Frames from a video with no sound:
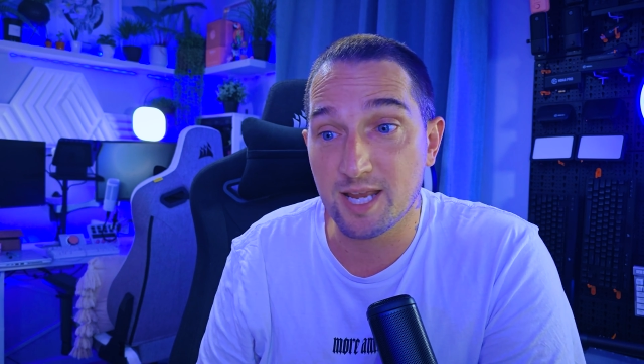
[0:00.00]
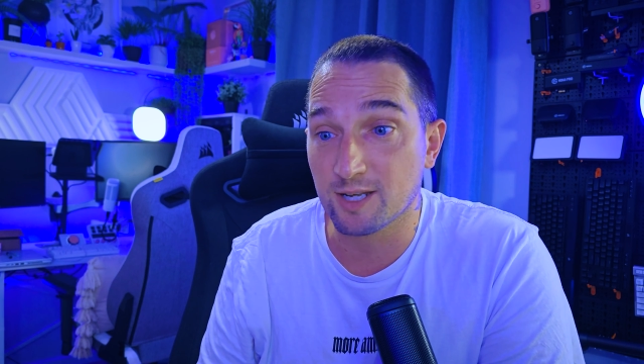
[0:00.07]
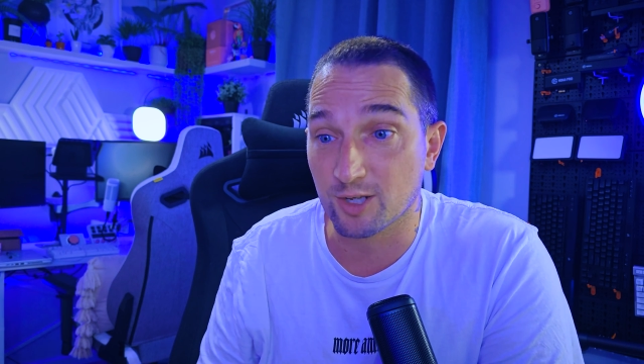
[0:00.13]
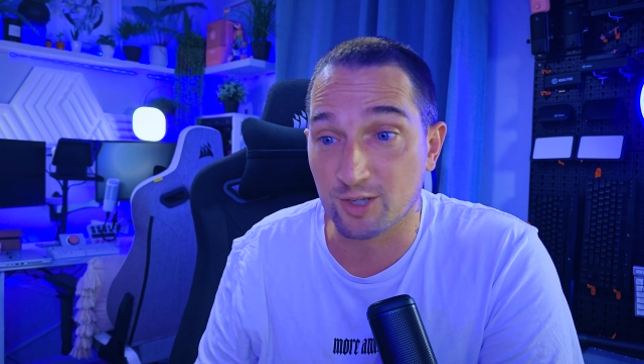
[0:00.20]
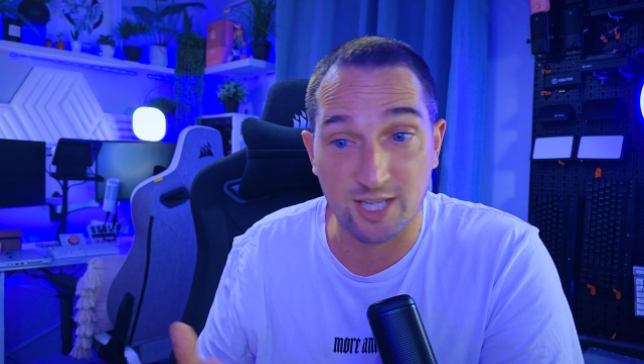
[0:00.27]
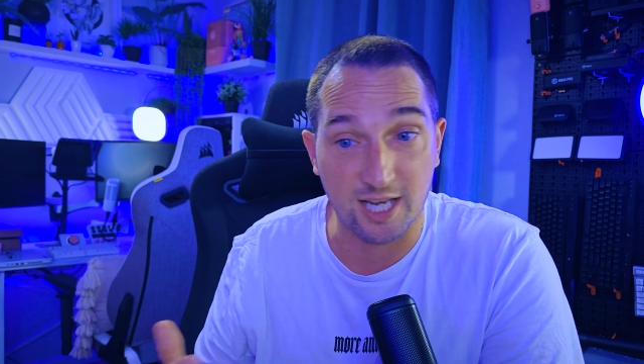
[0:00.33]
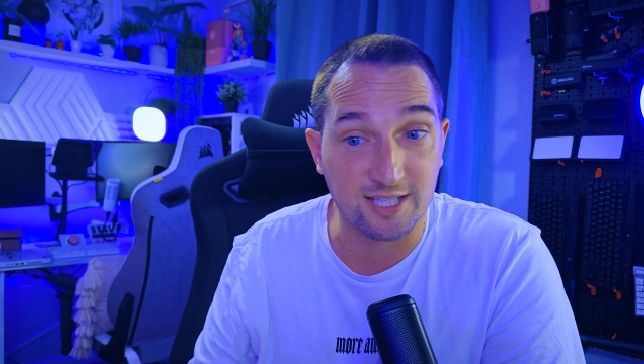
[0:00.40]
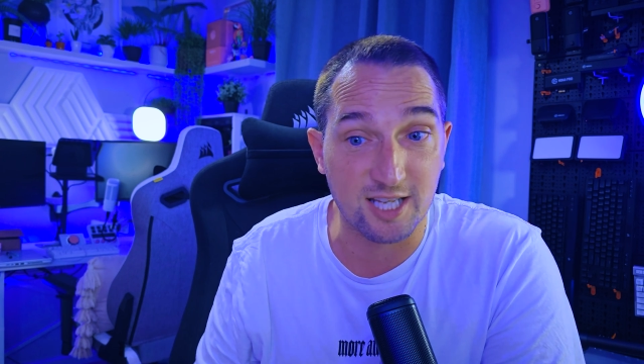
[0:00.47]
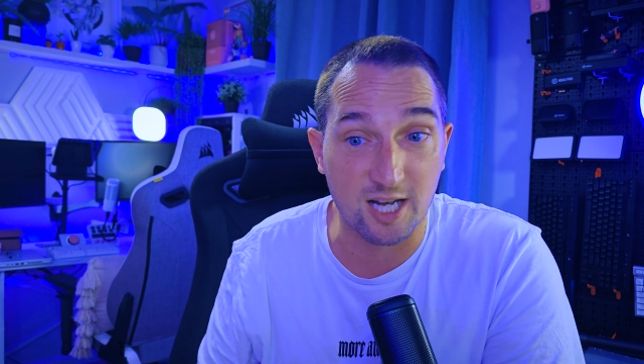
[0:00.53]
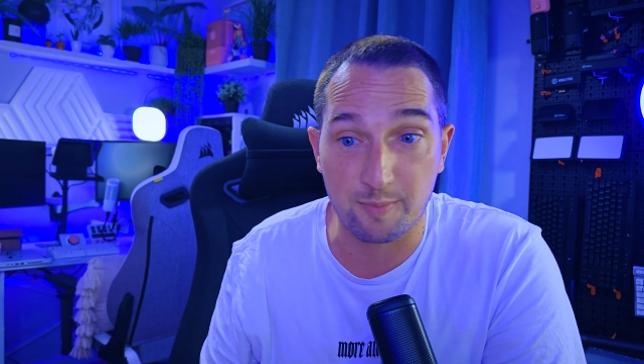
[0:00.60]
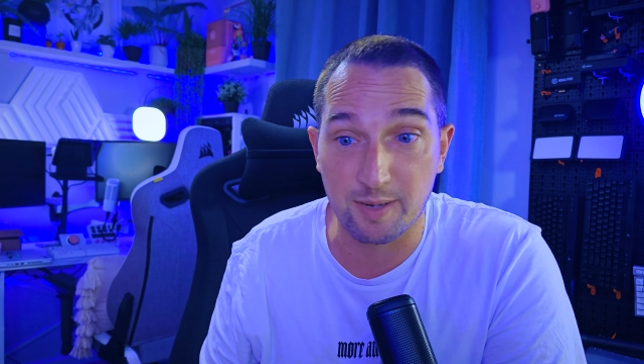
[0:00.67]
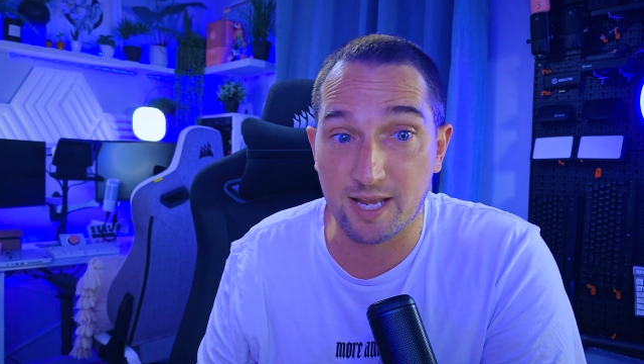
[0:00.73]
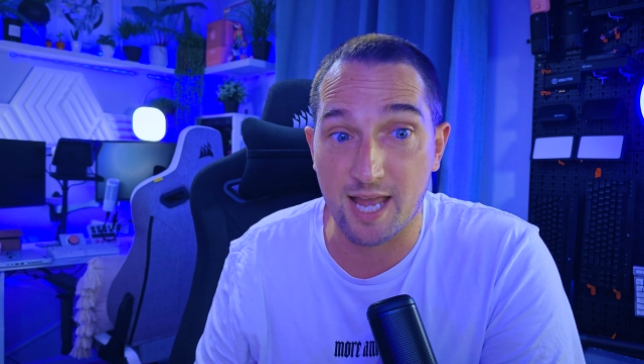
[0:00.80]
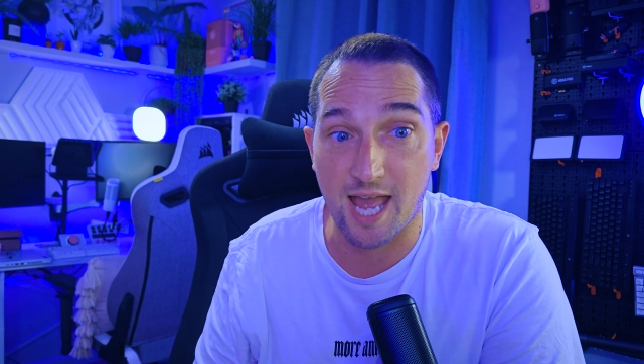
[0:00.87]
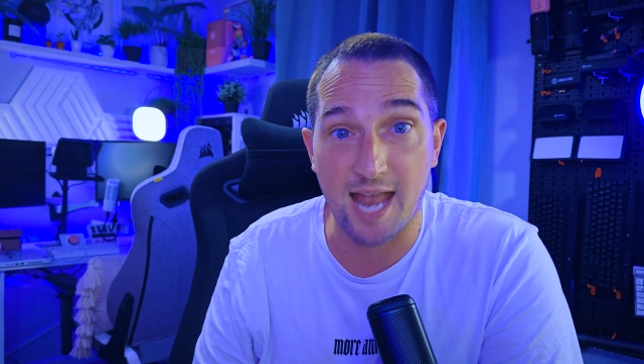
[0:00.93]
It looks like it's going to
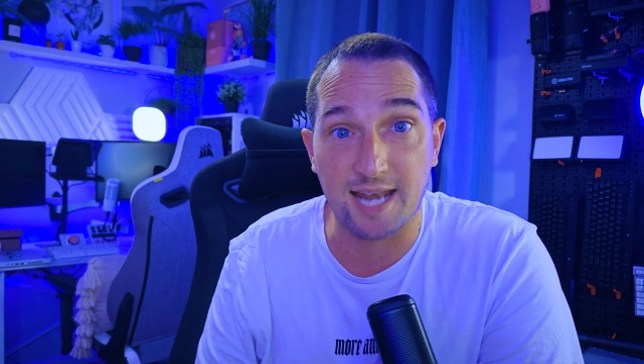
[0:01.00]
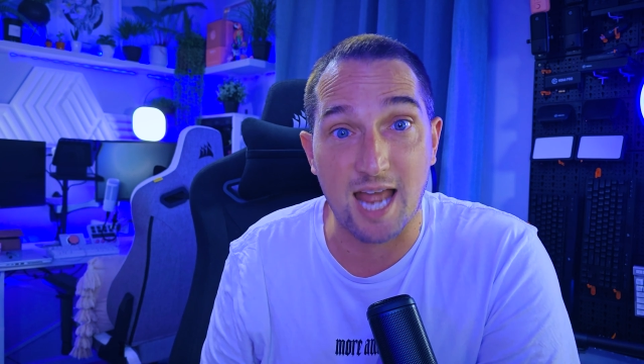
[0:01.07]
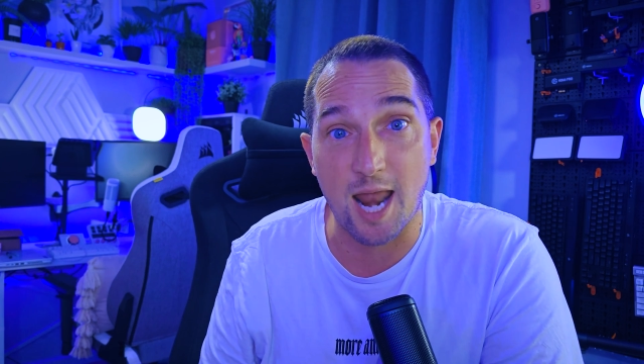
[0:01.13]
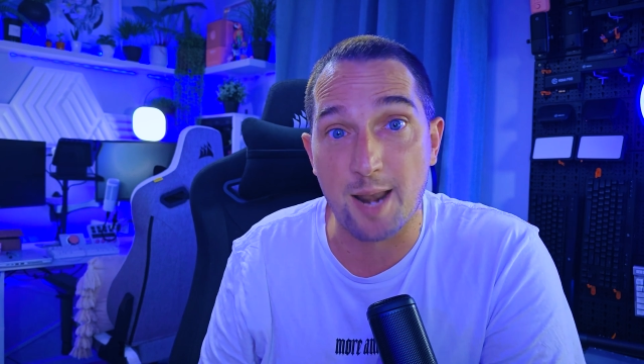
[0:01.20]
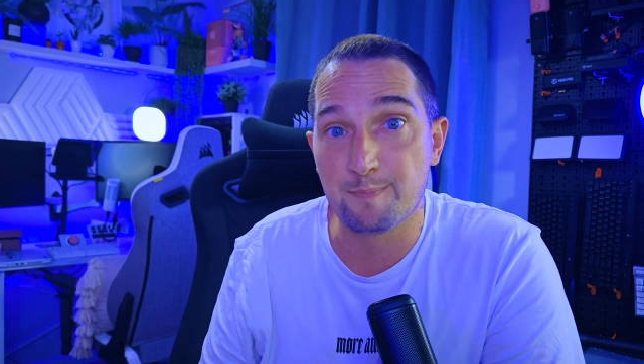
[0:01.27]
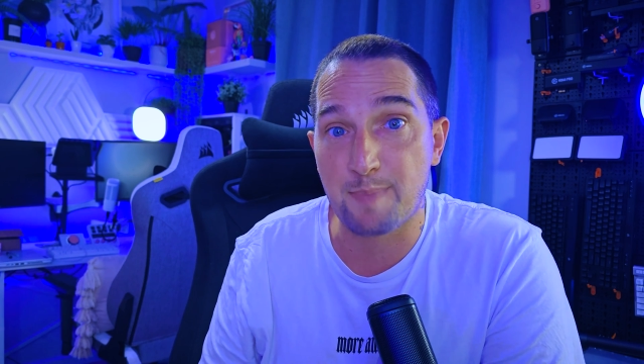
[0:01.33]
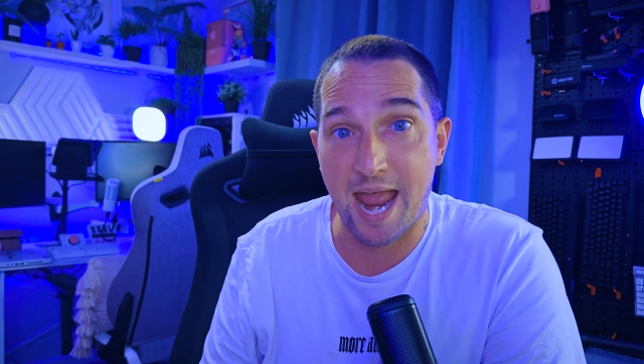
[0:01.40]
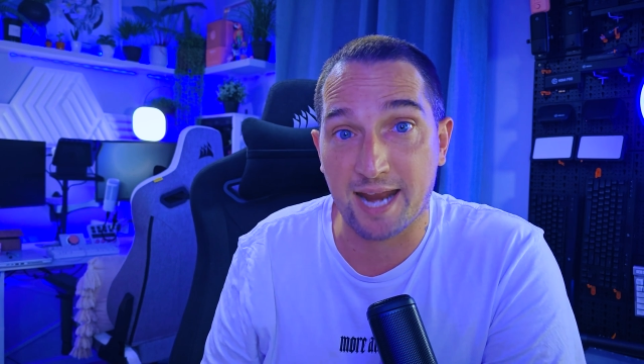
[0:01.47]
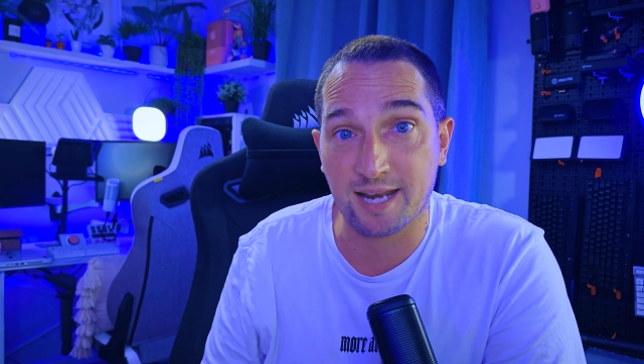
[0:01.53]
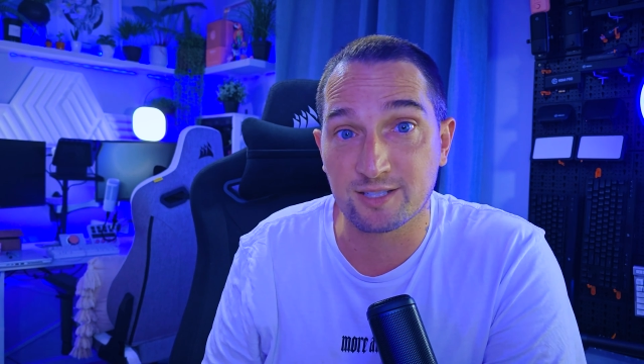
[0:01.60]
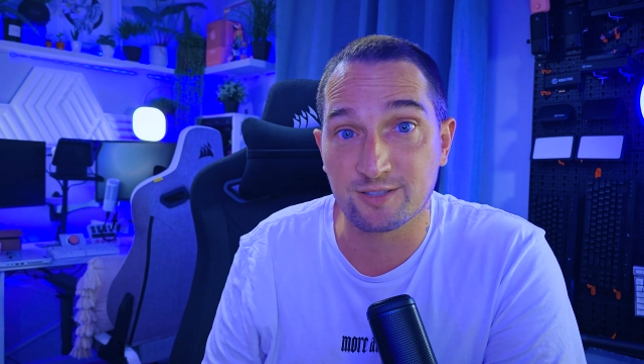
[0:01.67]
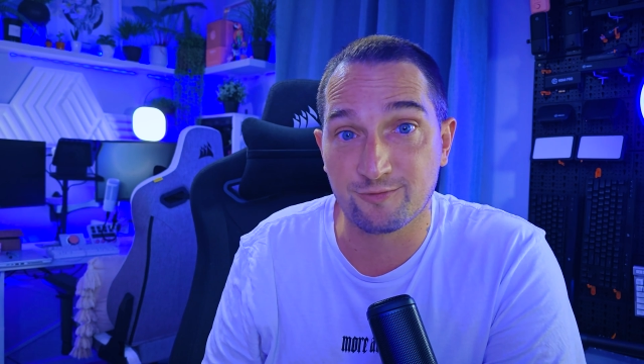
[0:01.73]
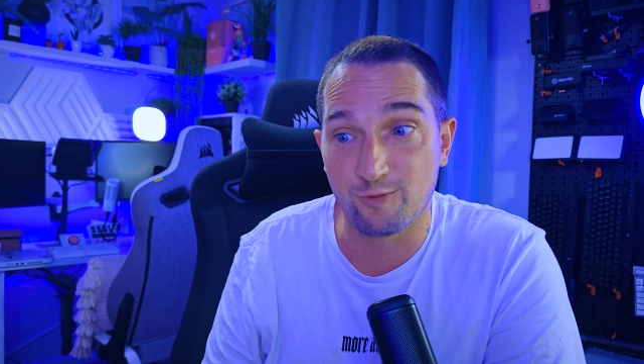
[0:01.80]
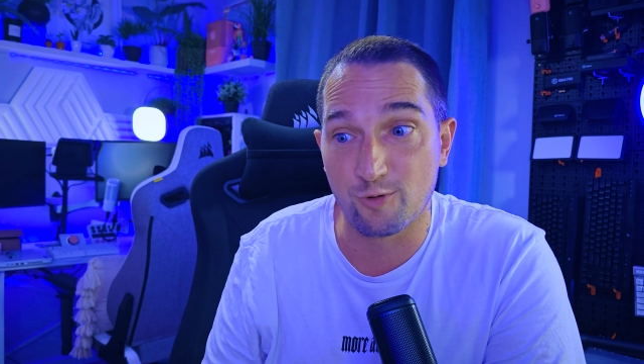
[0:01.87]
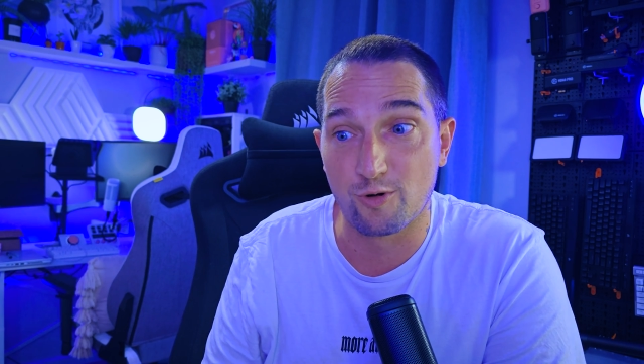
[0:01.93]
be at
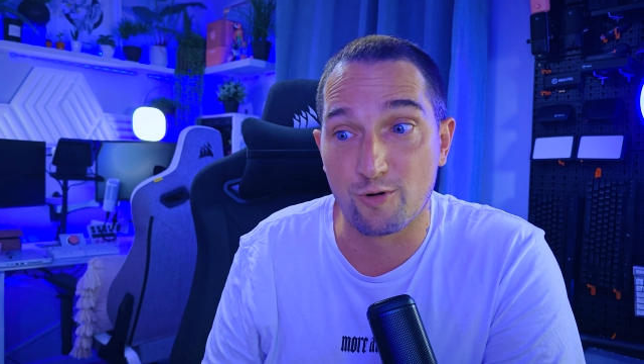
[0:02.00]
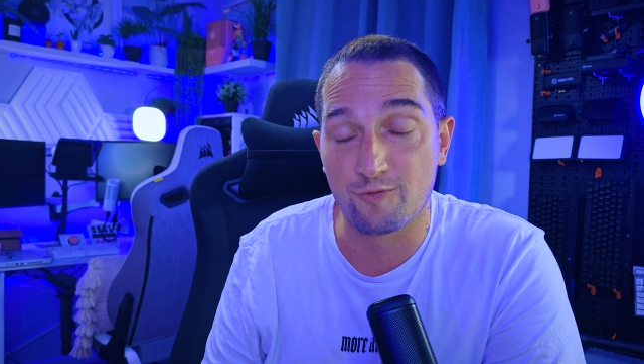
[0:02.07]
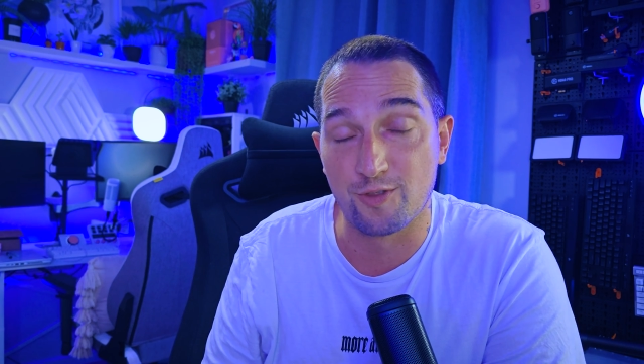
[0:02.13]
Unpacked for